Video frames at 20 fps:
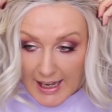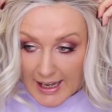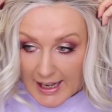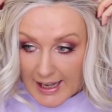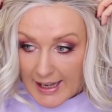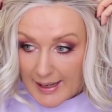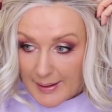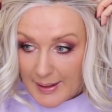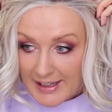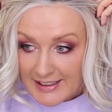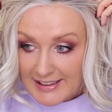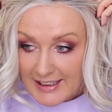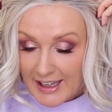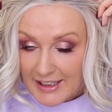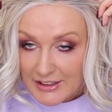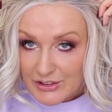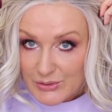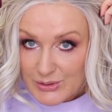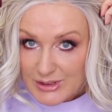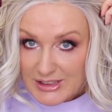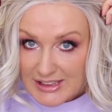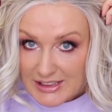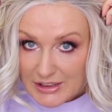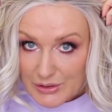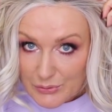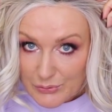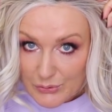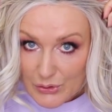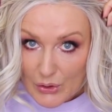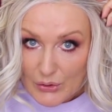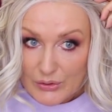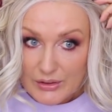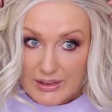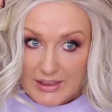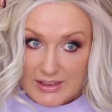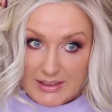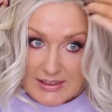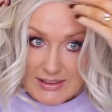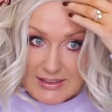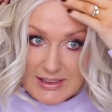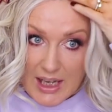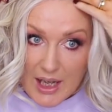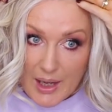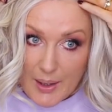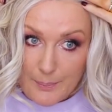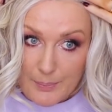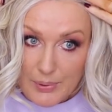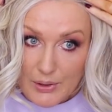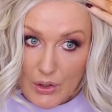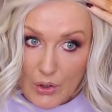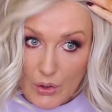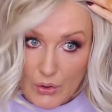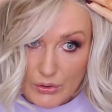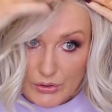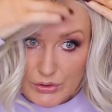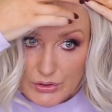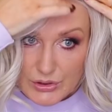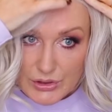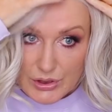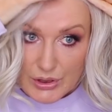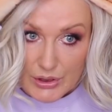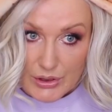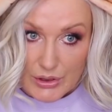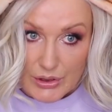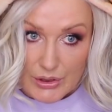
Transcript: Uh, again, you see you've got this uh, blonde